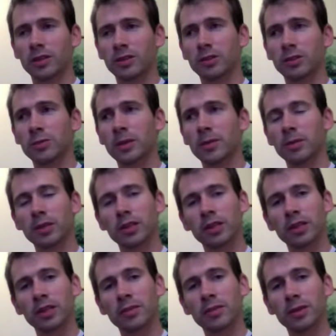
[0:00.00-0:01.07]
newspaper
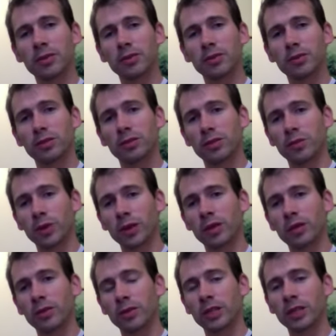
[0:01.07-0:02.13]
didn't come out the week
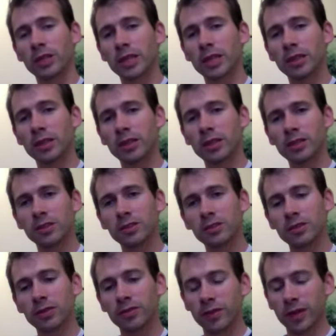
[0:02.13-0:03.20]
that we intended it
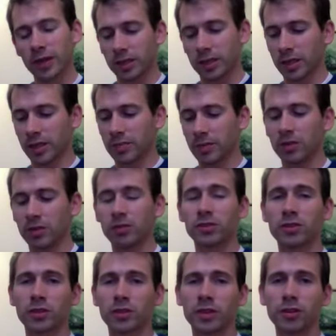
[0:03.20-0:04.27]
to. In fact, it came out
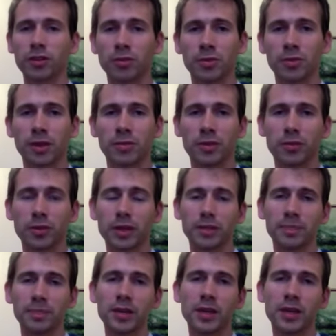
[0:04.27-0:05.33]
during homecoming week.
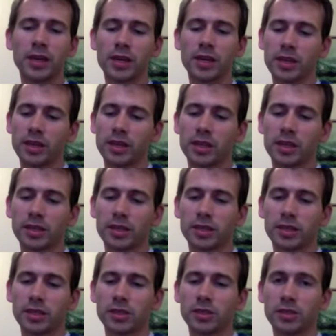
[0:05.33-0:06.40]

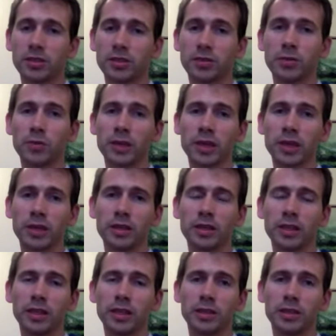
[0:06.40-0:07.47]
So we had
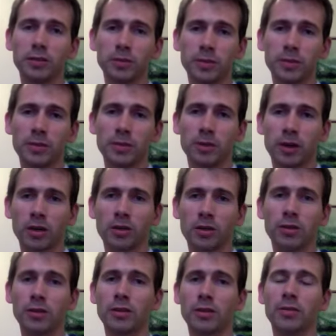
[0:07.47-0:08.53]
a newspaper
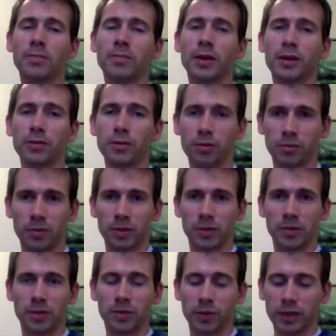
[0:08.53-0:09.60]
article about
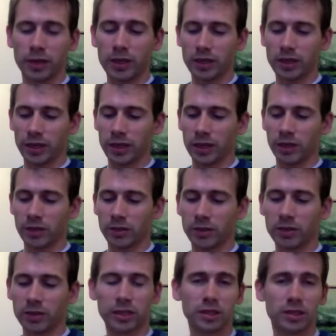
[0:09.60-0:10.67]
homecoming week, and it
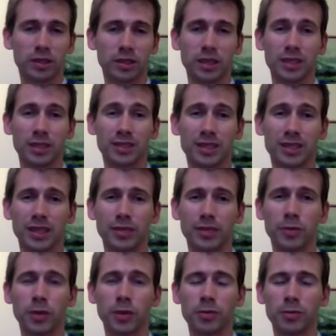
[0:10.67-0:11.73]
told us things like
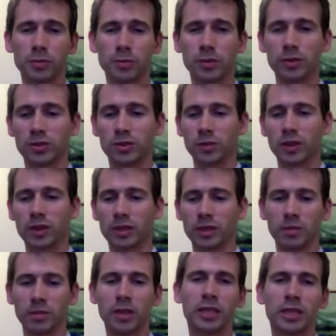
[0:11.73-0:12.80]
what we're supposed to wear
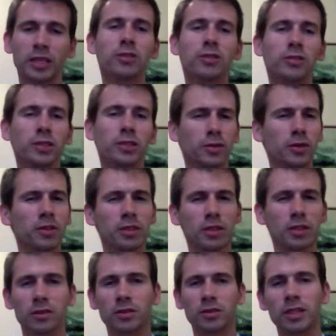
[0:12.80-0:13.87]
on Monday, Tuesday,
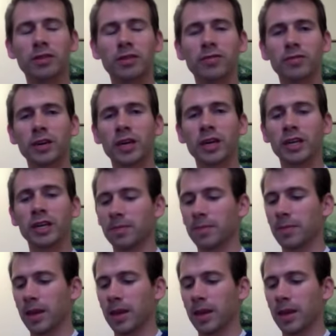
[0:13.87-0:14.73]
Wednesday, Thursday, and Friday.